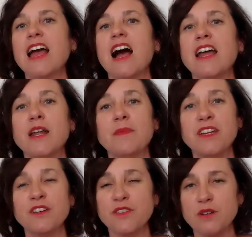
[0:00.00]
And I'm
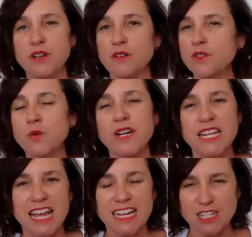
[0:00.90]
interviewing over
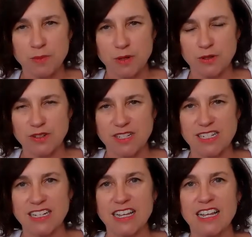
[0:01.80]
20
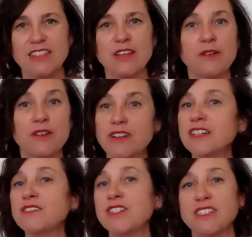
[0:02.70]
experts that are
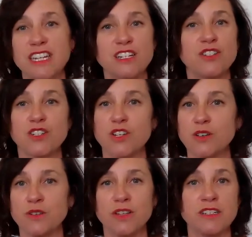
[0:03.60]
going to teach
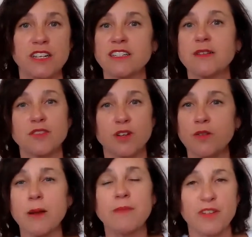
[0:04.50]
you. It's like the
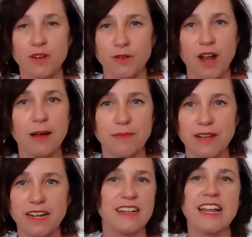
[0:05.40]
crop of the crop.
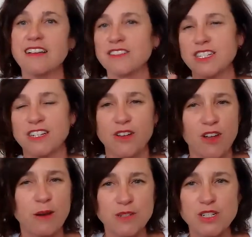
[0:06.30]
I got Allison
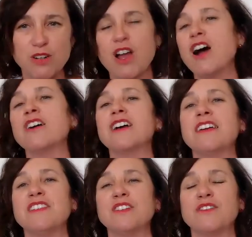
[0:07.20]
Armstrong.
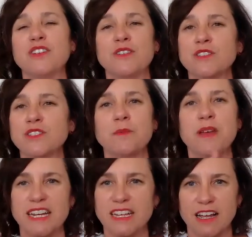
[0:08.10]
I've interviewed so
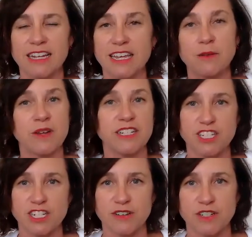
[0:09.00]
many. I can't wait to
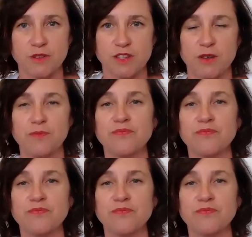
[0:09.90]
share this with you.